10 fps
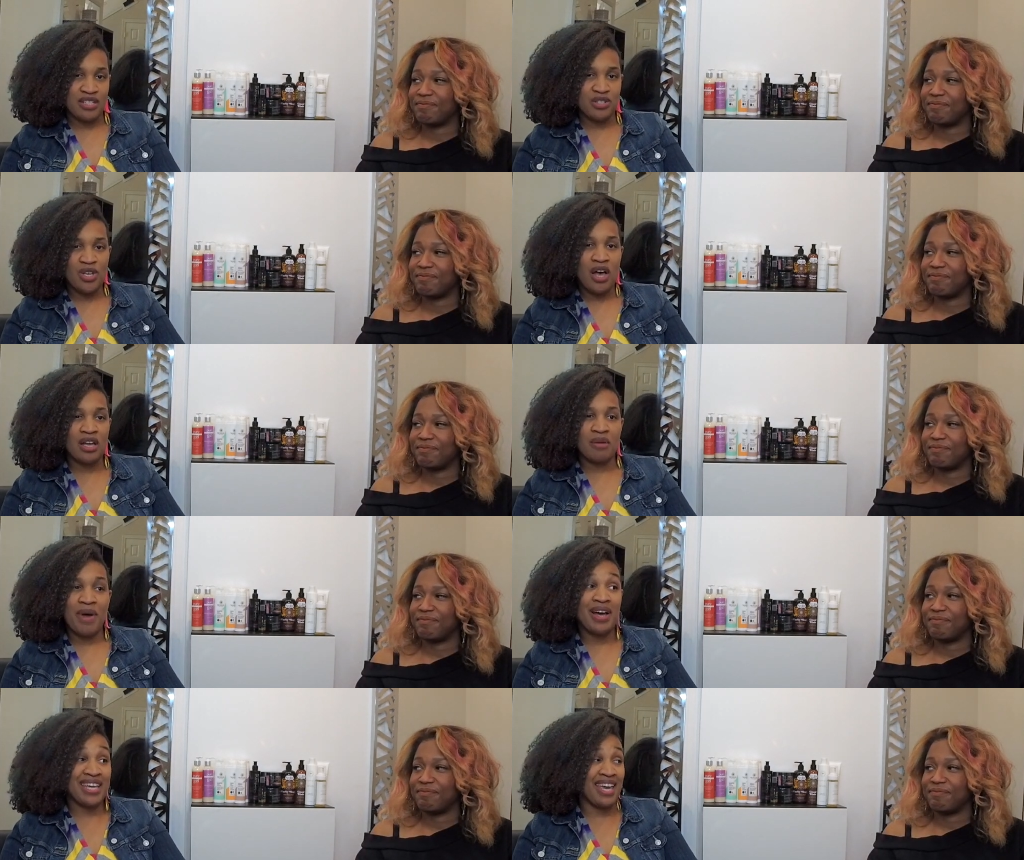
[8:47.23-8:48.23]
Speaker 1: You're talking
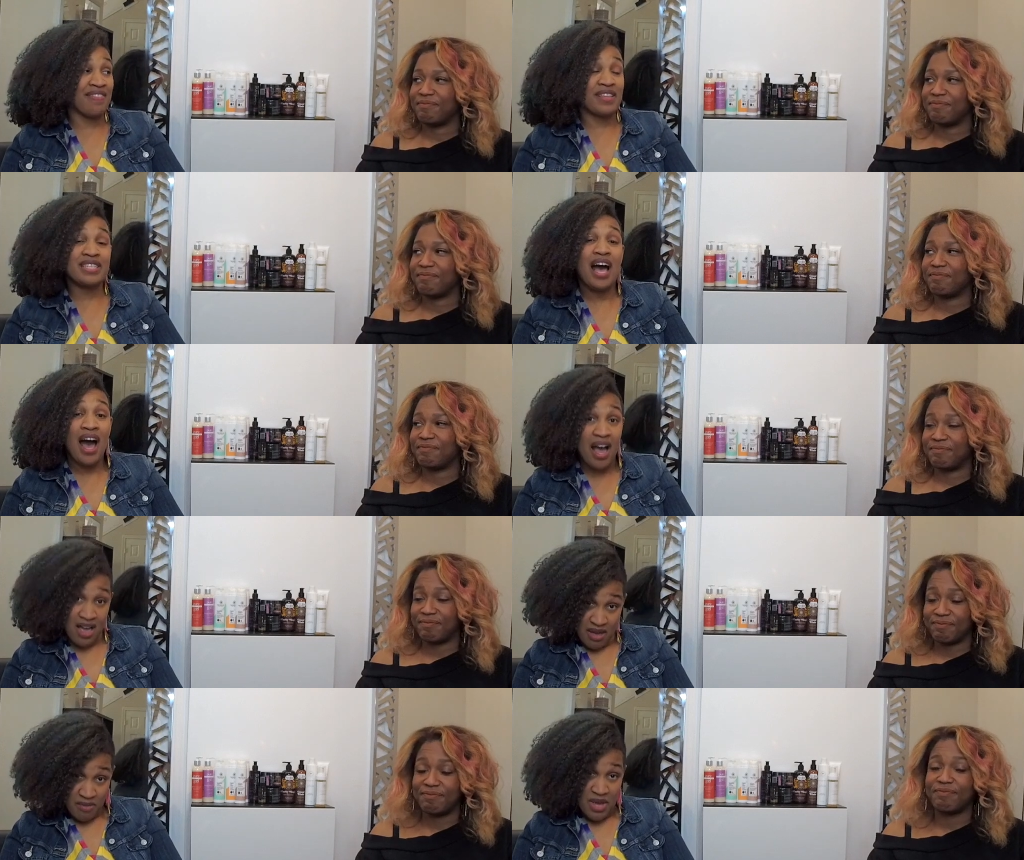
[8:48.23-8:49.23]
about, again, the
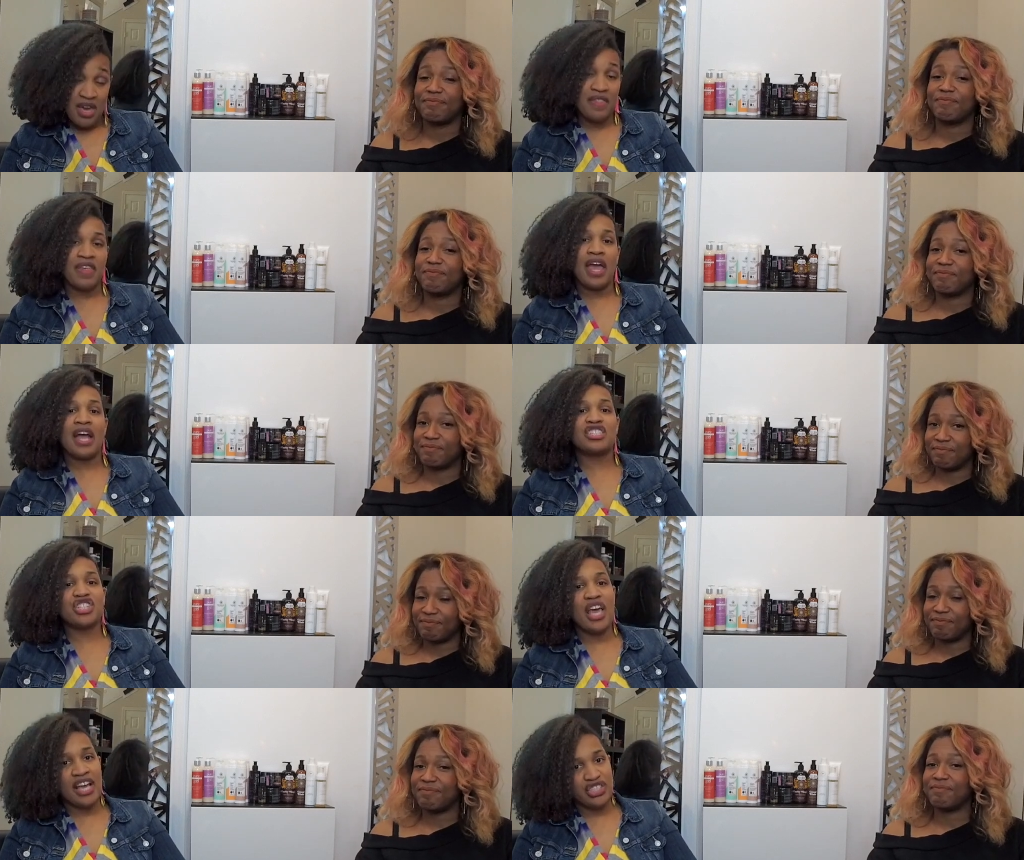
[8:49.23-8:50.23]
time, the
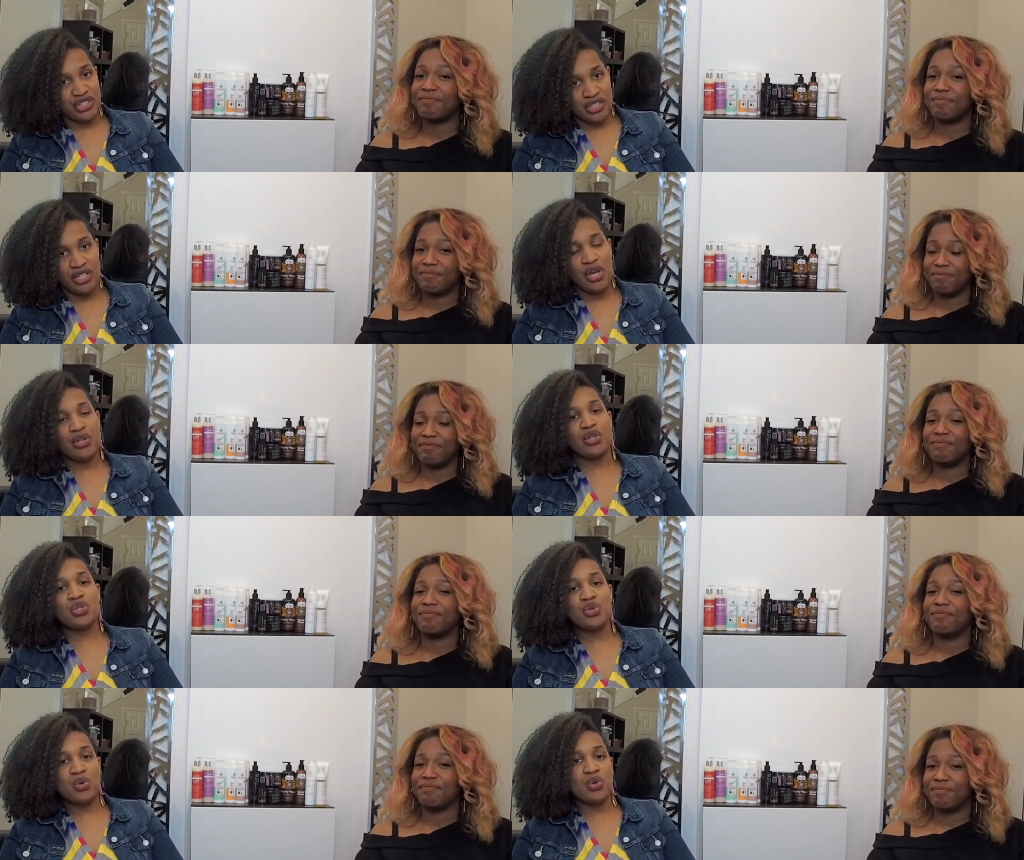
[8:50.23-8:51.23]
education, the
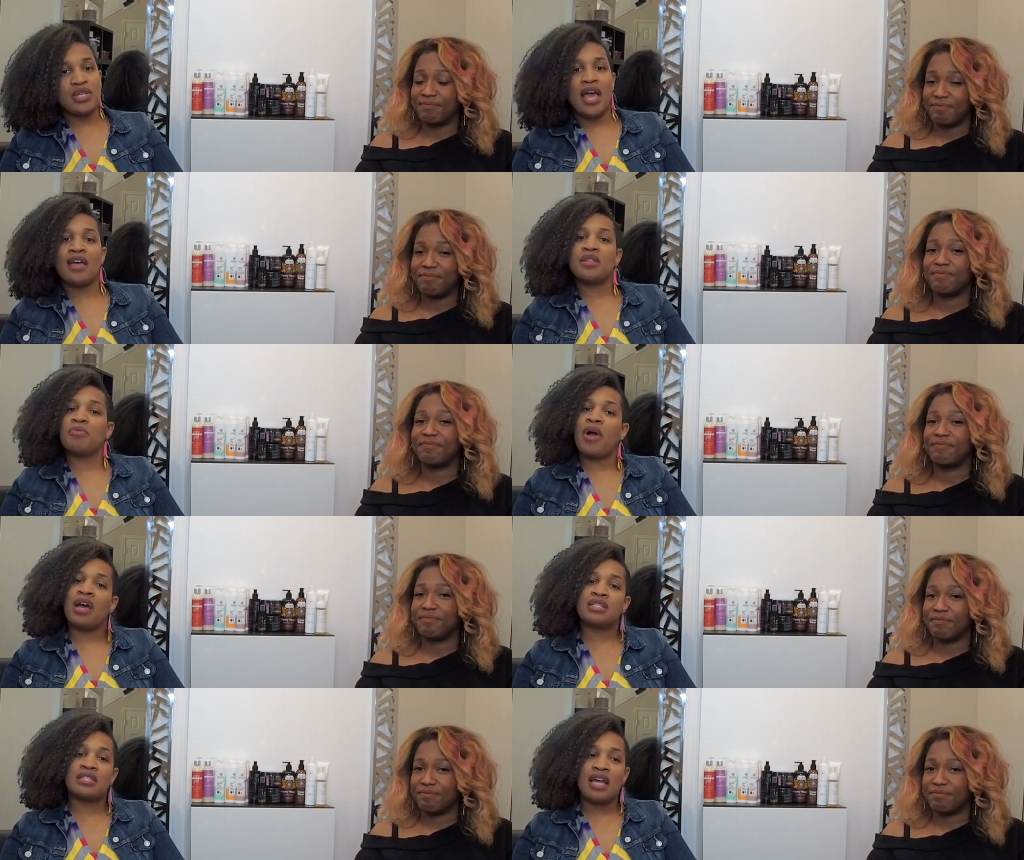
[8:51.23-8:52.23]
tools, and the
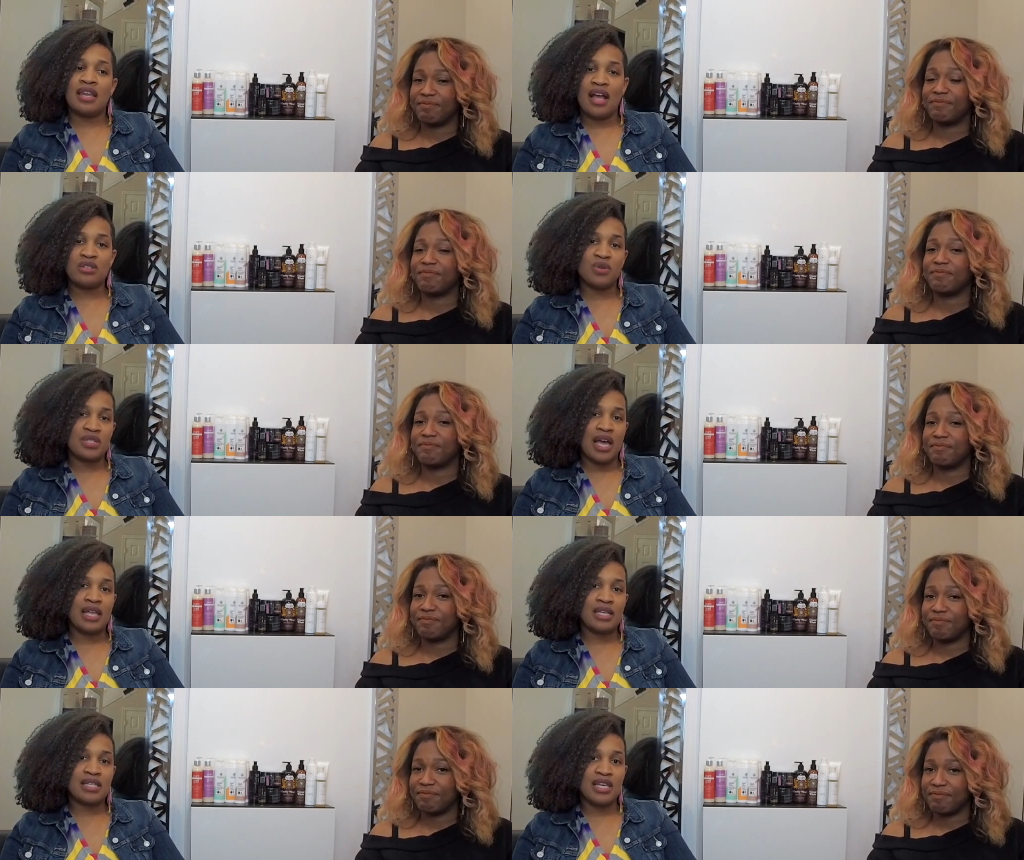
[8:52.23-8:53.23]
products that natural
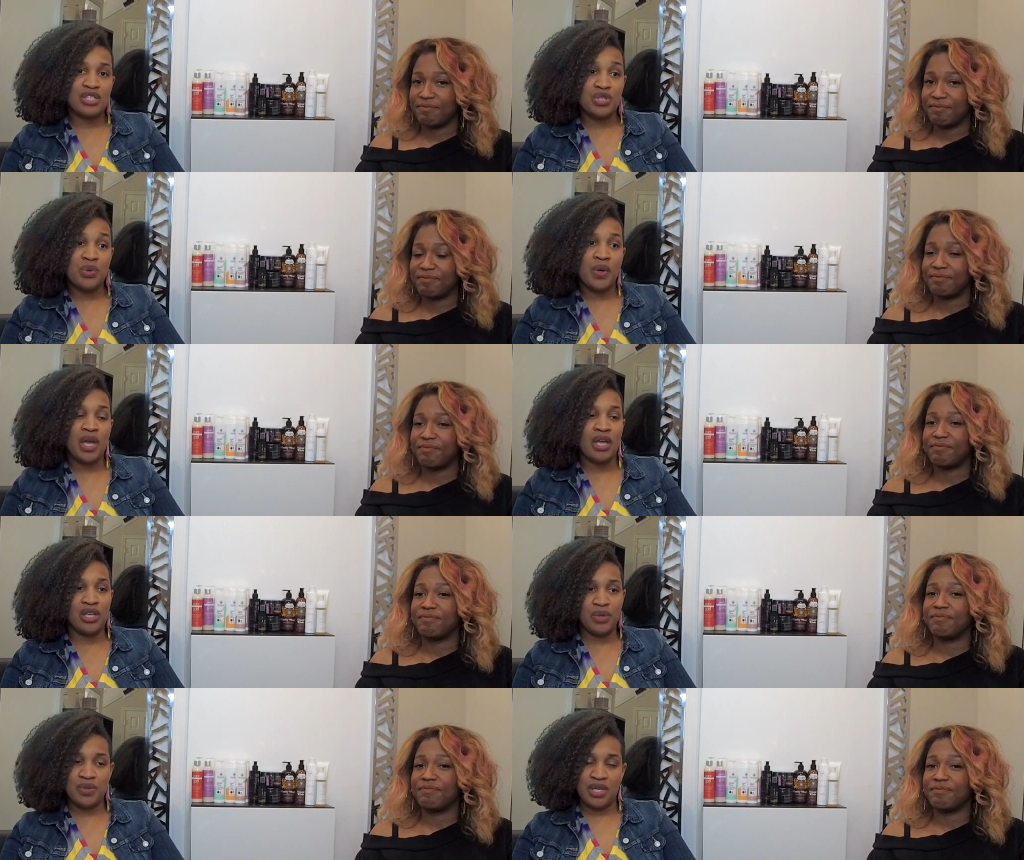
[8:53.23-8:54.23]
stylist is doing and
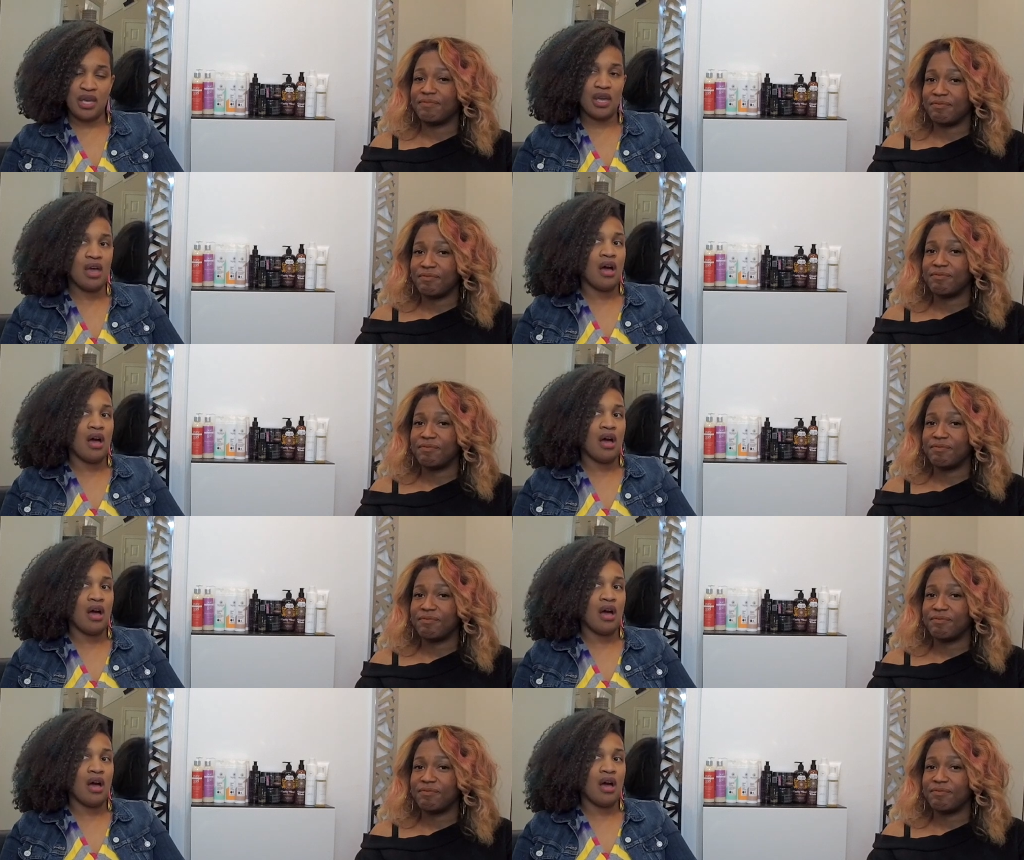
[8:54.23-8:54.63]
using.